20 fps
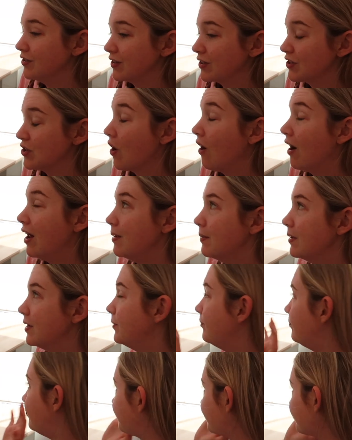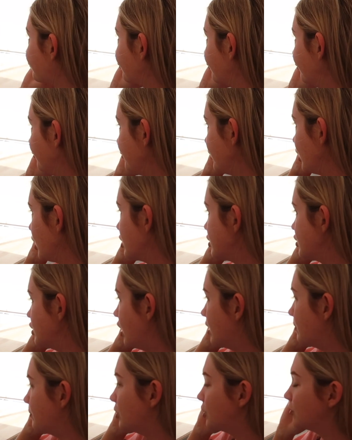use a tiny bit. So
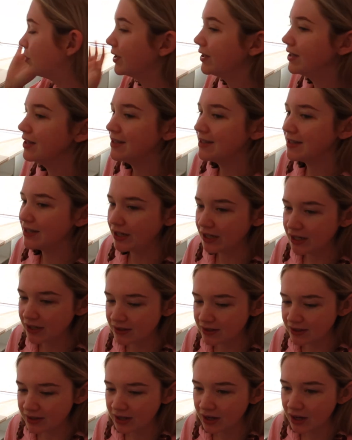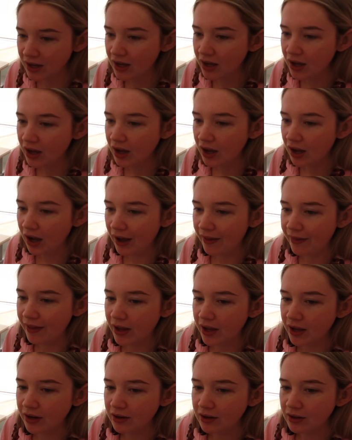I bought one of the sticks, and
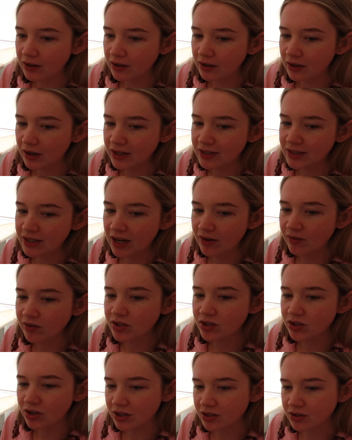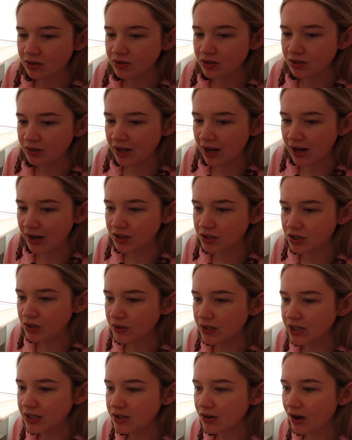then it didn't have instructions on how to
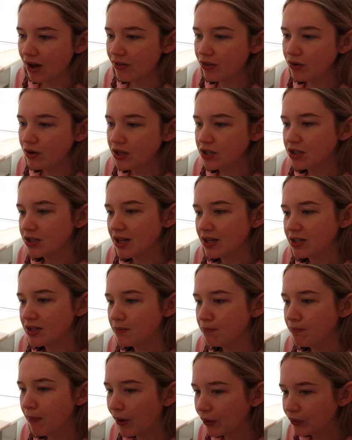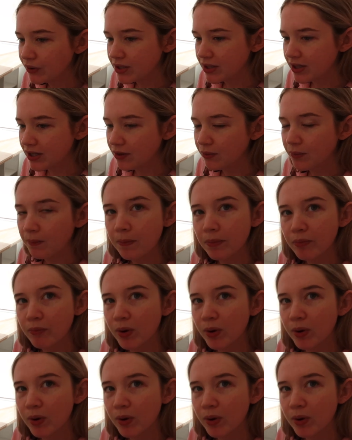do it, so I thought you just had to melt it.